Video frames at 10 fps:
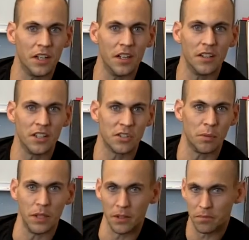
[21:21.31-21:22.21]
You know, it's
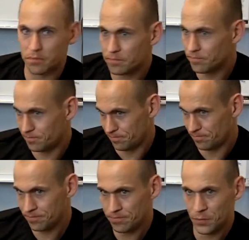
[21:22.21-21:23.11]
speed.
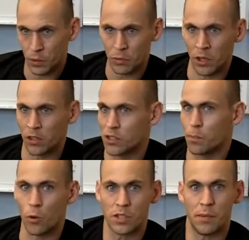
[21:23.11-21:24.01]
What do you want,
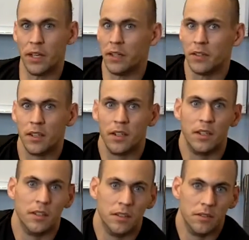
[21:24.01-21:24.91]
sport speed?
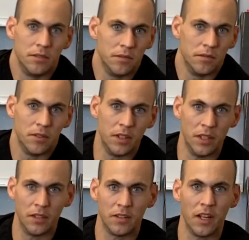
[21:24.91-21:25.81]
You
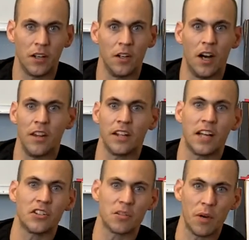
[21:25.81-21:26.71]
know, I don't know. I think
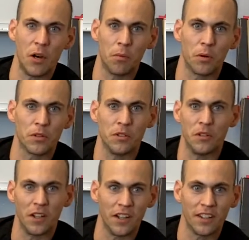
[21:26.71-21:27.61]
that's just my own
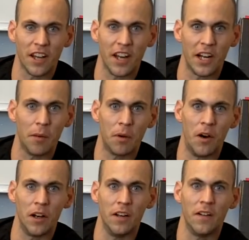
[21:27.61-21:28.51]
personal, like, hang up
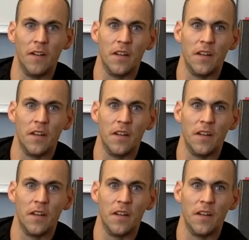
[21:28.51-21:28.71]
on it.